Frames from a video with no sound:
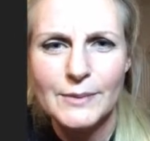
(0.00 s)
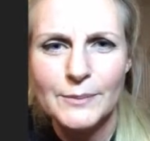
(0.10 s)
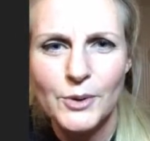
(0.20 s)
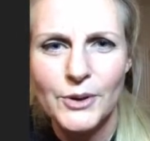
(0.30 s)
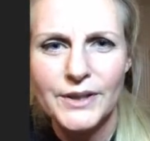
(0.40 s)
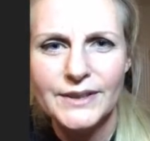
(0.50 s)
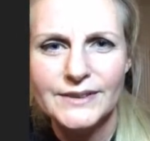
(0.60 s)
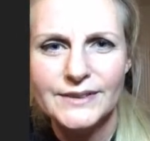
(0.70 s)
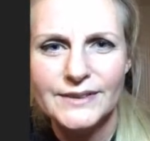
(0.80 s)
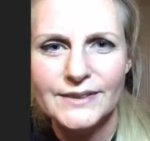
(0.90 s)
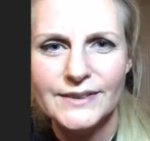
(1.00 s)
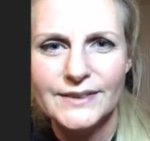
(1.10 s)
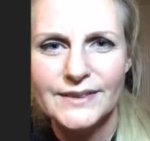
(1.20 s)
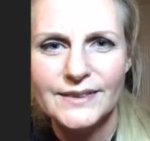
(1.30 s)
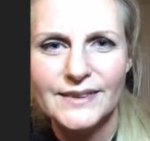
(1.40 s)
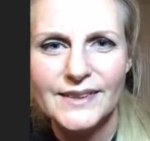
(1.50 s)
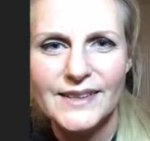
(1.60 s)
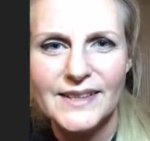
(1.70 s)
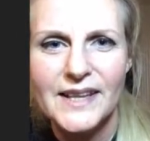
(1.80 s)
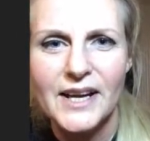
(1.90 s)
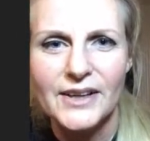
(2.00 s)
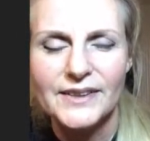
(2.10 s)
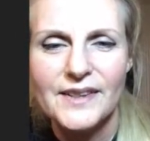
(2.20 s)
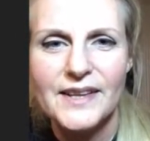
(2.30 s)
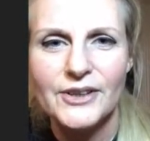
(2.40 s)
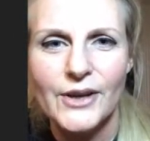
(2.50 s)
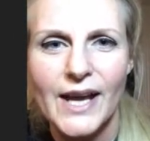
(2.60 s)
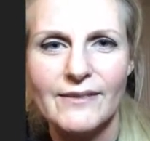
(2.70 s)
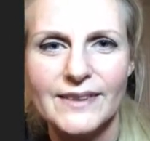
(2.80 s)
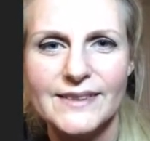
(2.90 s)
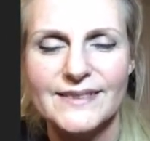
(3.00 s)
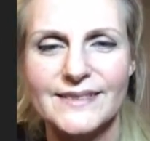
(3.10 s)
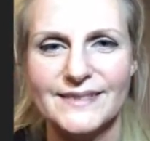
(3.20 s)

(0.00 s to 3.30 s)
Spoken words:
bit more. There you have it.